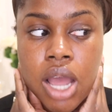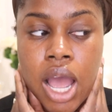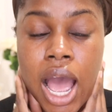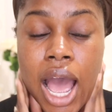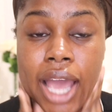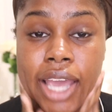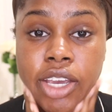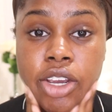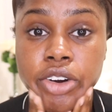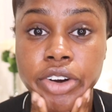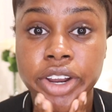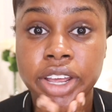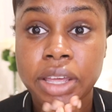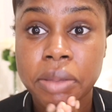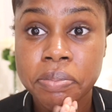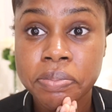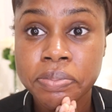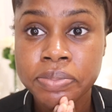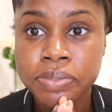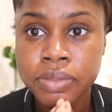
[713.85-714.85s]
eye
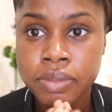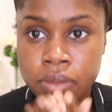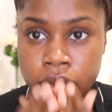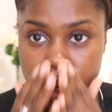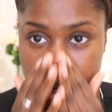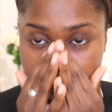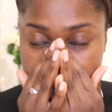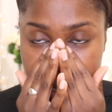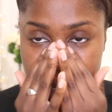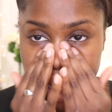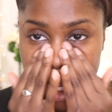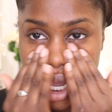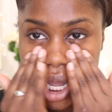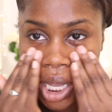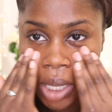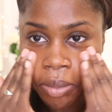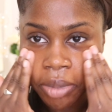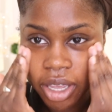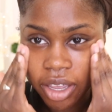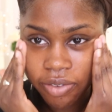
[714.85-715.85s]
cream
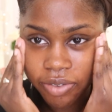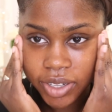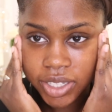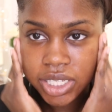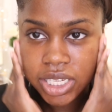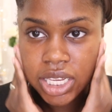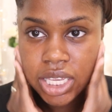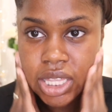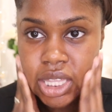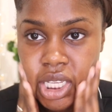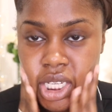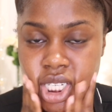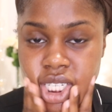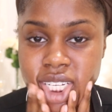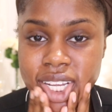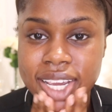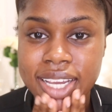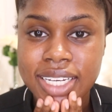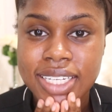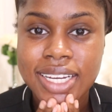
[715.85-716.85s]
if it's in the
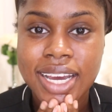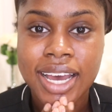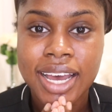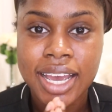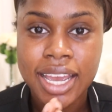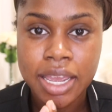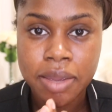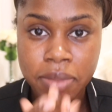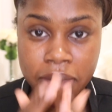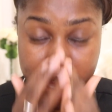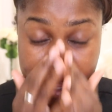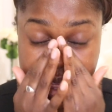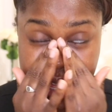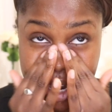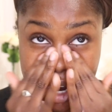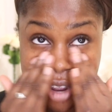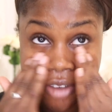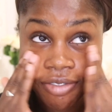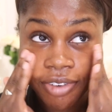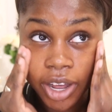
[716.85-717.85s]
daytime, and then
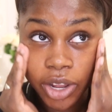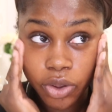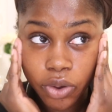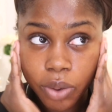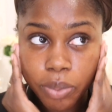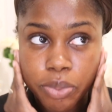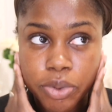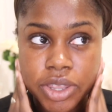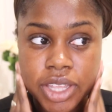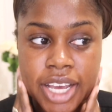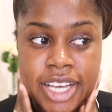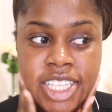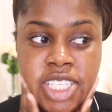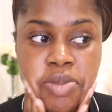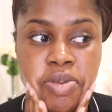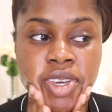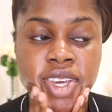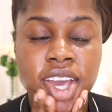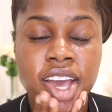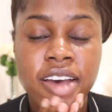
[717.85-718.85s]
I follow up with
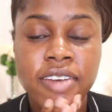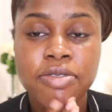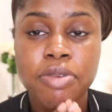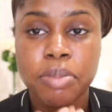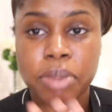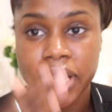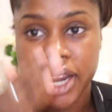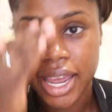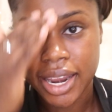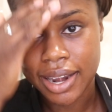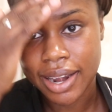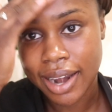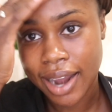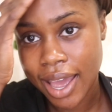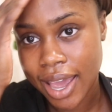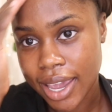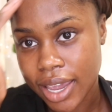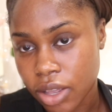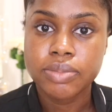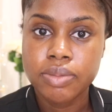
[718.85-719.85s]
SPF. But at
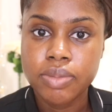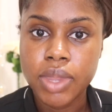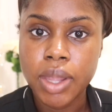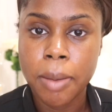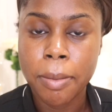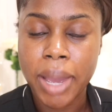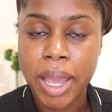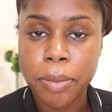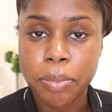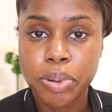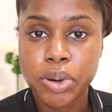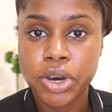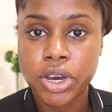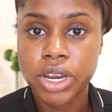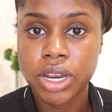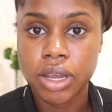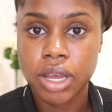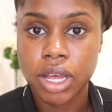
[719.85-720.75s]
night, I might put